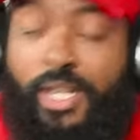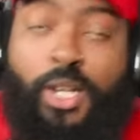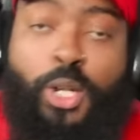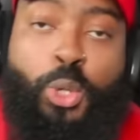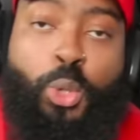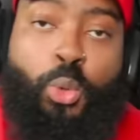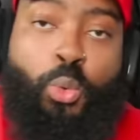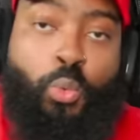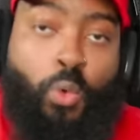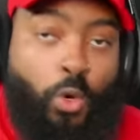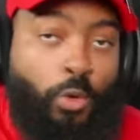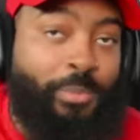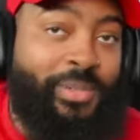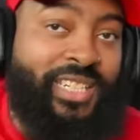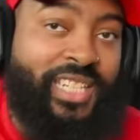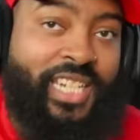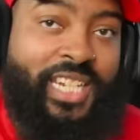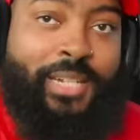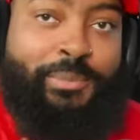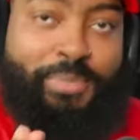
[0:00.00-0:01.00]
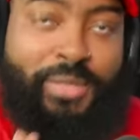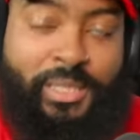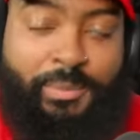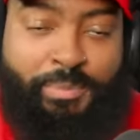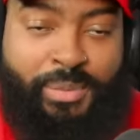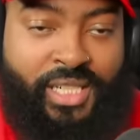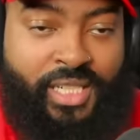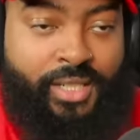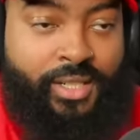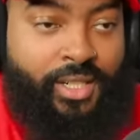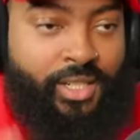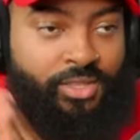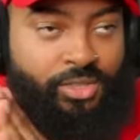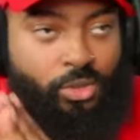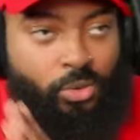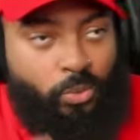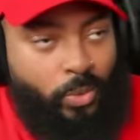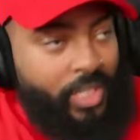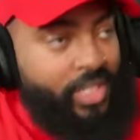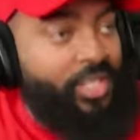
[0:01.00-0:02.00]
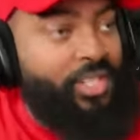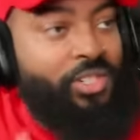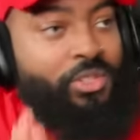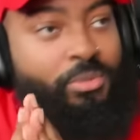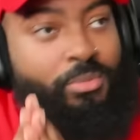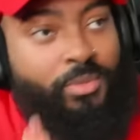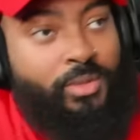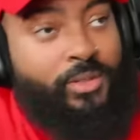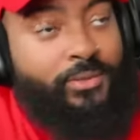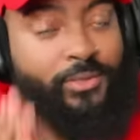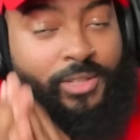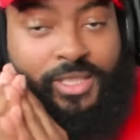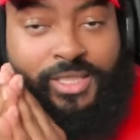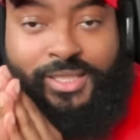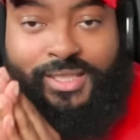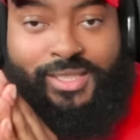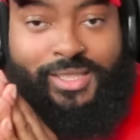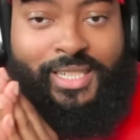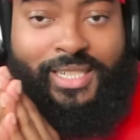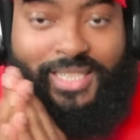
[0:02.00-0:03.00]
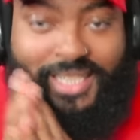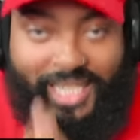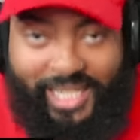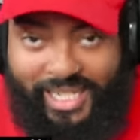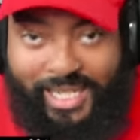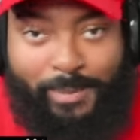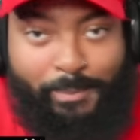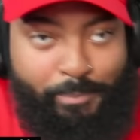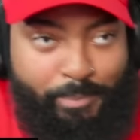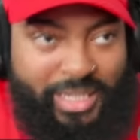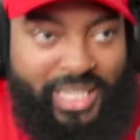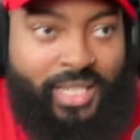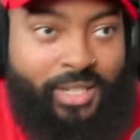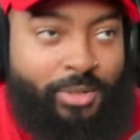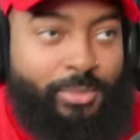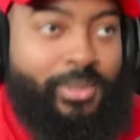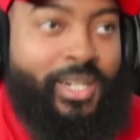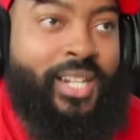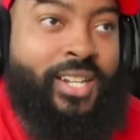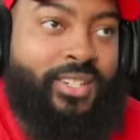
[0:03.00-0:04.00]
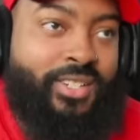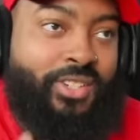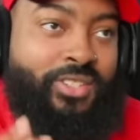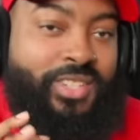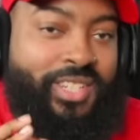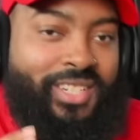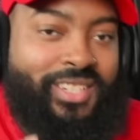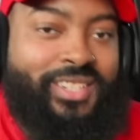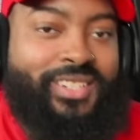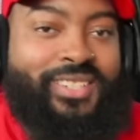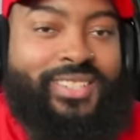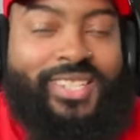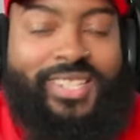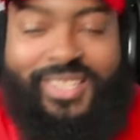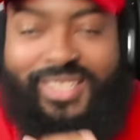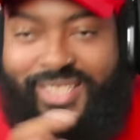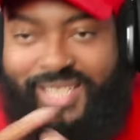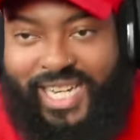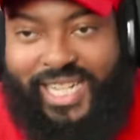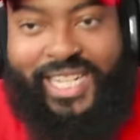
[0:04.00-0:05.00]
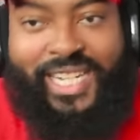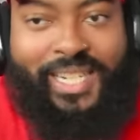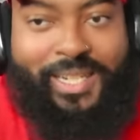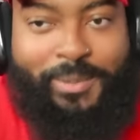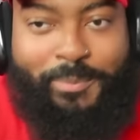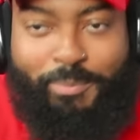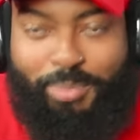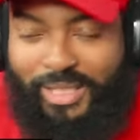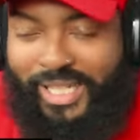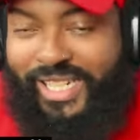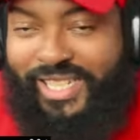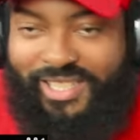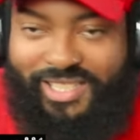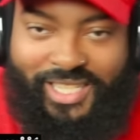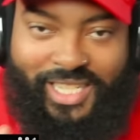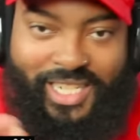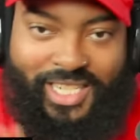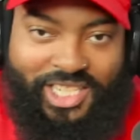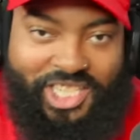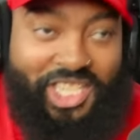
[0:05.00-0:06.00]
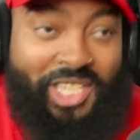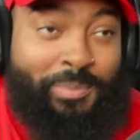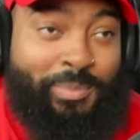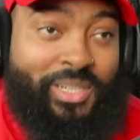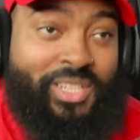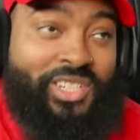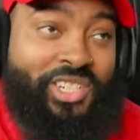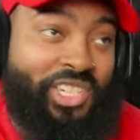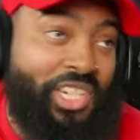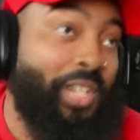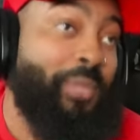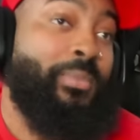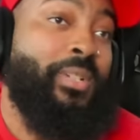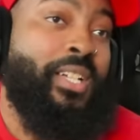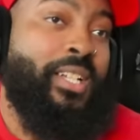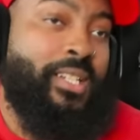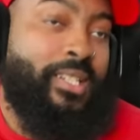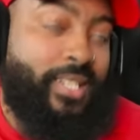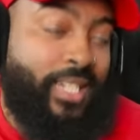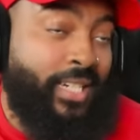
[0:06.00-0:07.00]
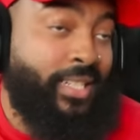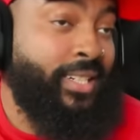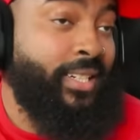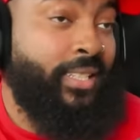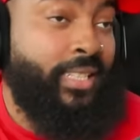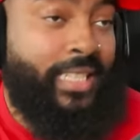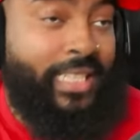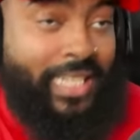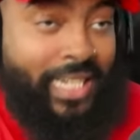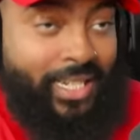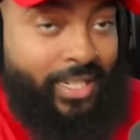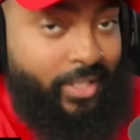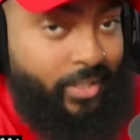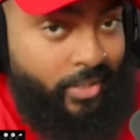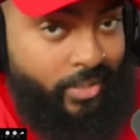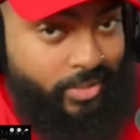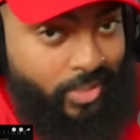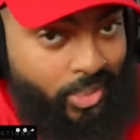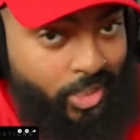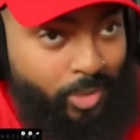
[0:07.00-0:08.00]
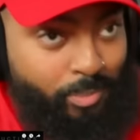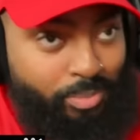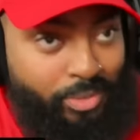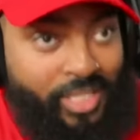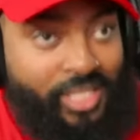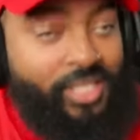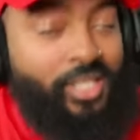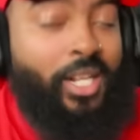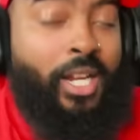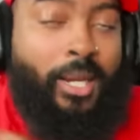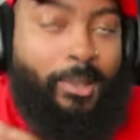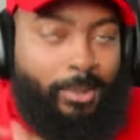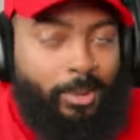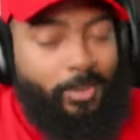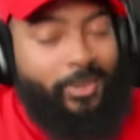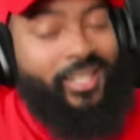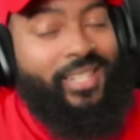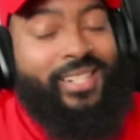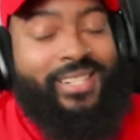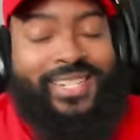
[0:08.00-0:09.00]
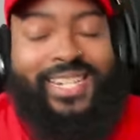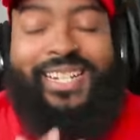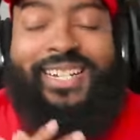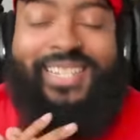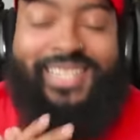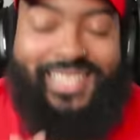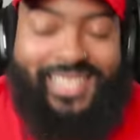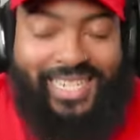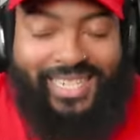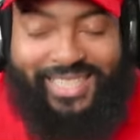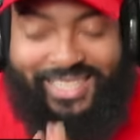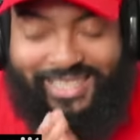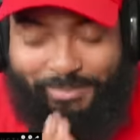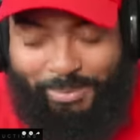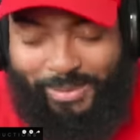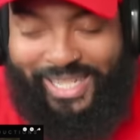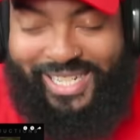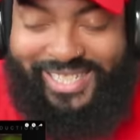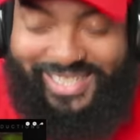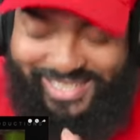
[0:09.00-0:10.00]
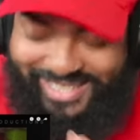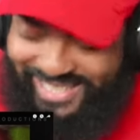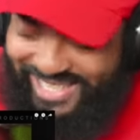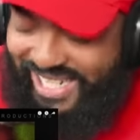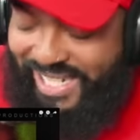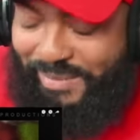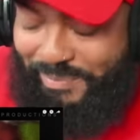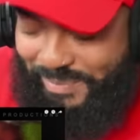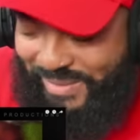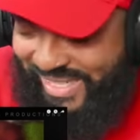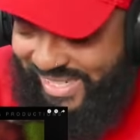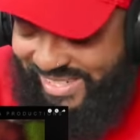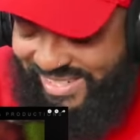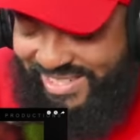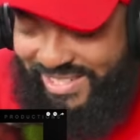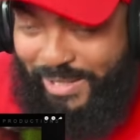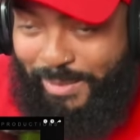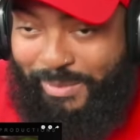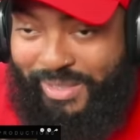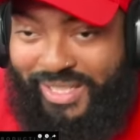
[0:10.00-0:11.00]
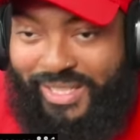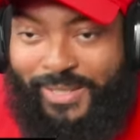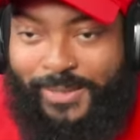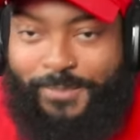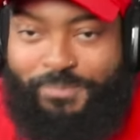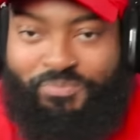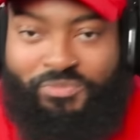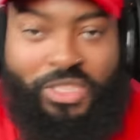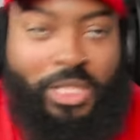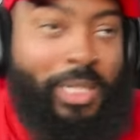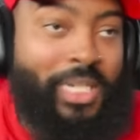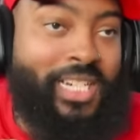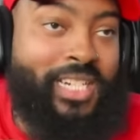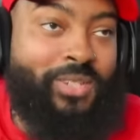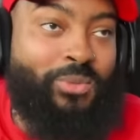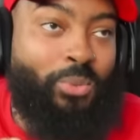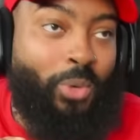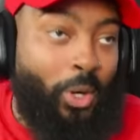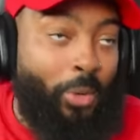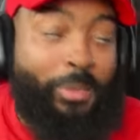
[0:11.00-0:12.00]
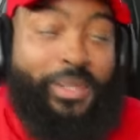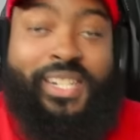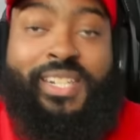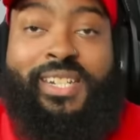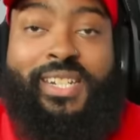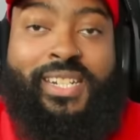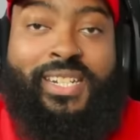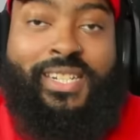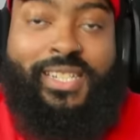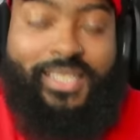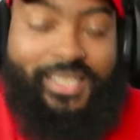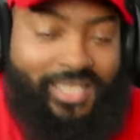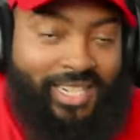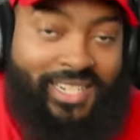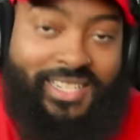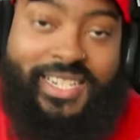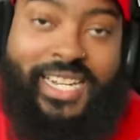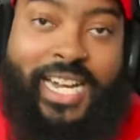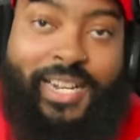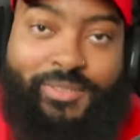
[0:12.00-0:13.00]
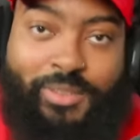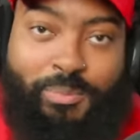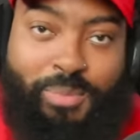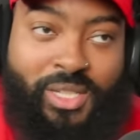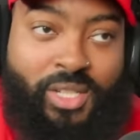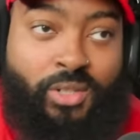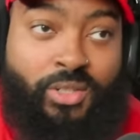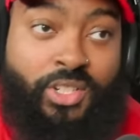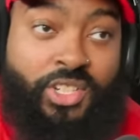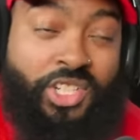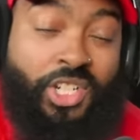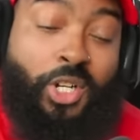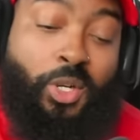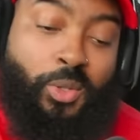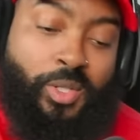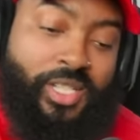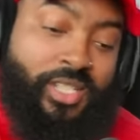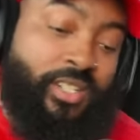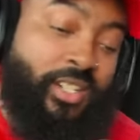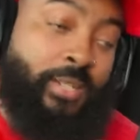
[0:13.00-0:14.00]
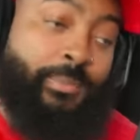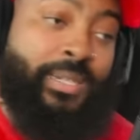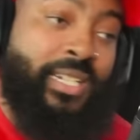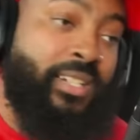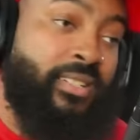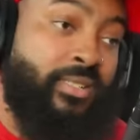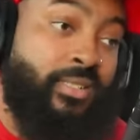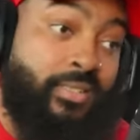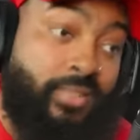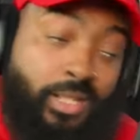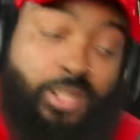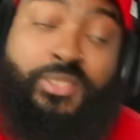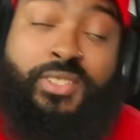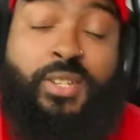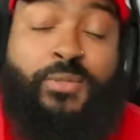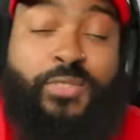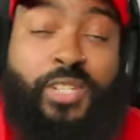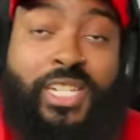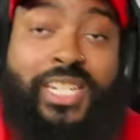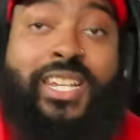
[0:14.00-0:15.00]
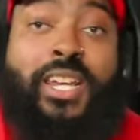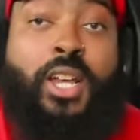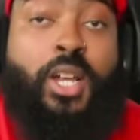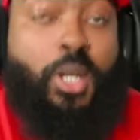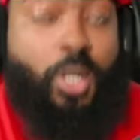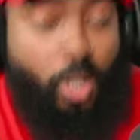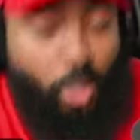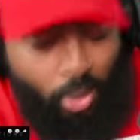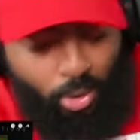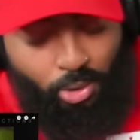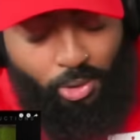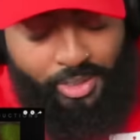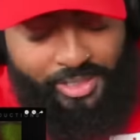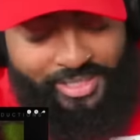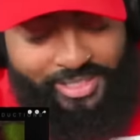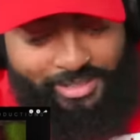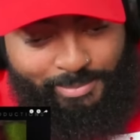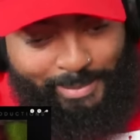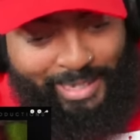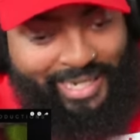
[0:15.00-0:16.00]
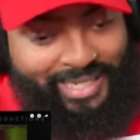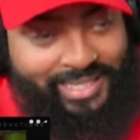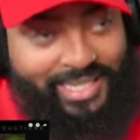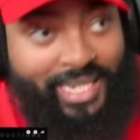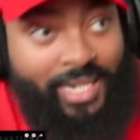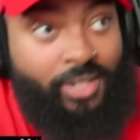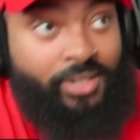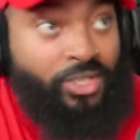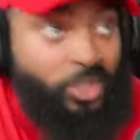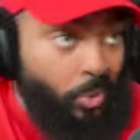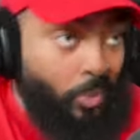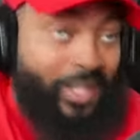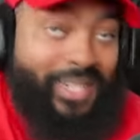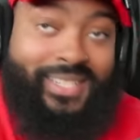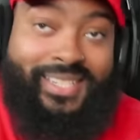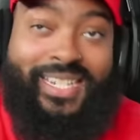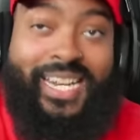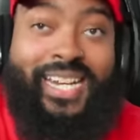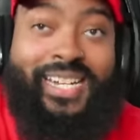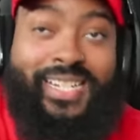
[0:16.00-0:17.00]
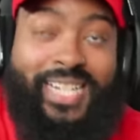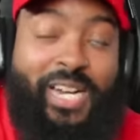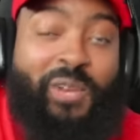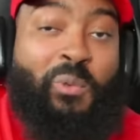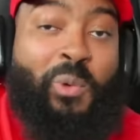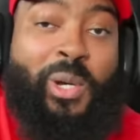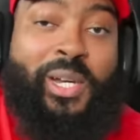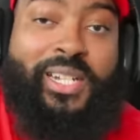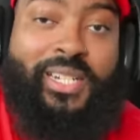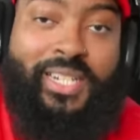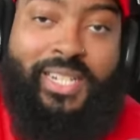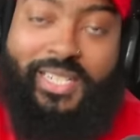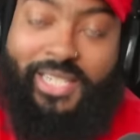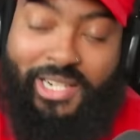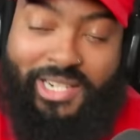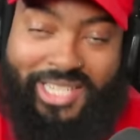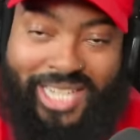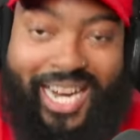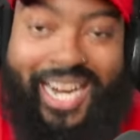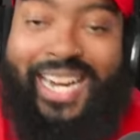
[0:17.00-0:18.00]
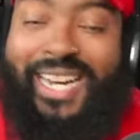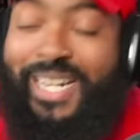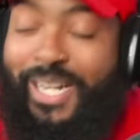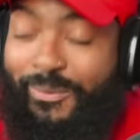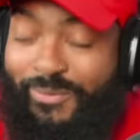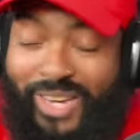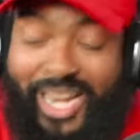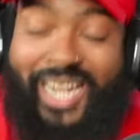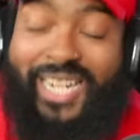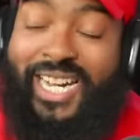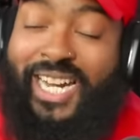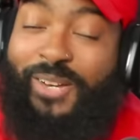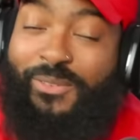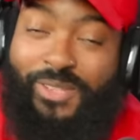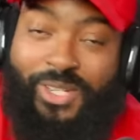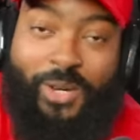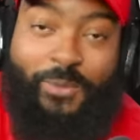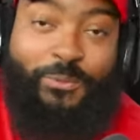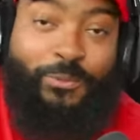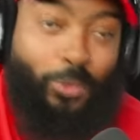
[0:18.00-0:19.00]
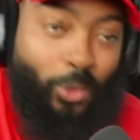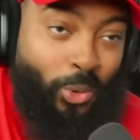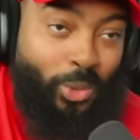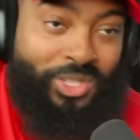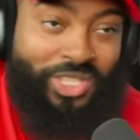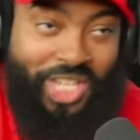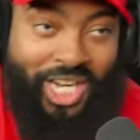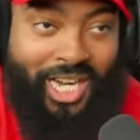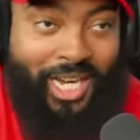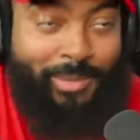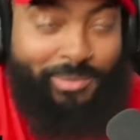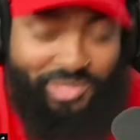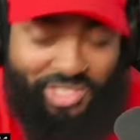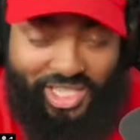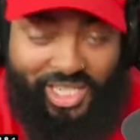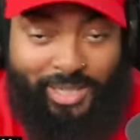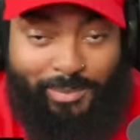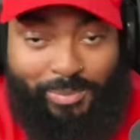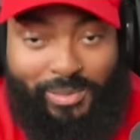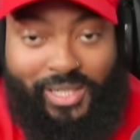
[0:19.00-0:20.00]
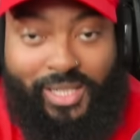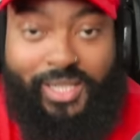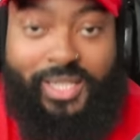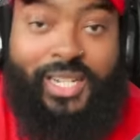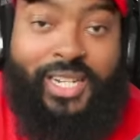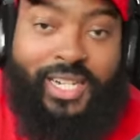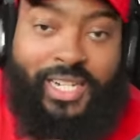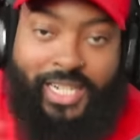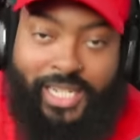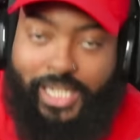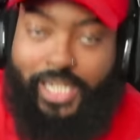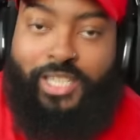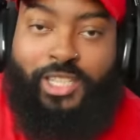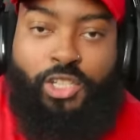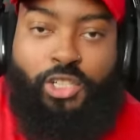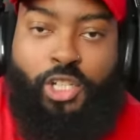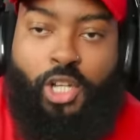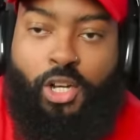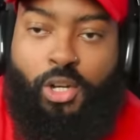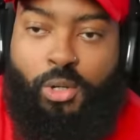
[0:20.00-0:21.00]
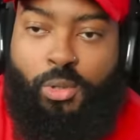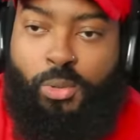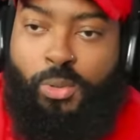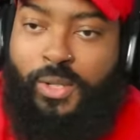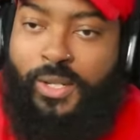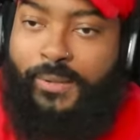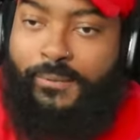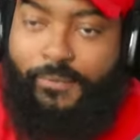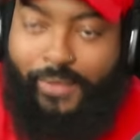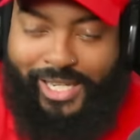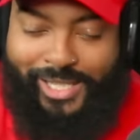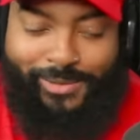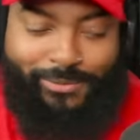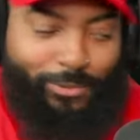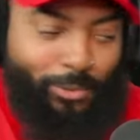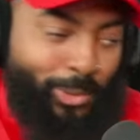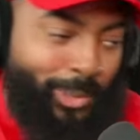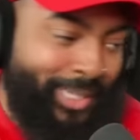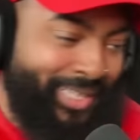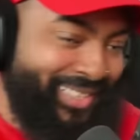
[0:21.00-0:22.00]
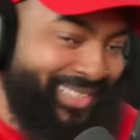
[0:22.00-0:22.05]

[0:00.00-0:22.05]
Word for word: Roman can't be beat. The rest of you motherfuckers can't beat him. So this is the second place championship. Technically kind of the third place. But we're going to say the second place championship. Because Roman doesn't have to be on the show. He's going to be exclusively on SmackDown. U S A Network, they're tired of not having a full-time champion. Here you go. Fight for it.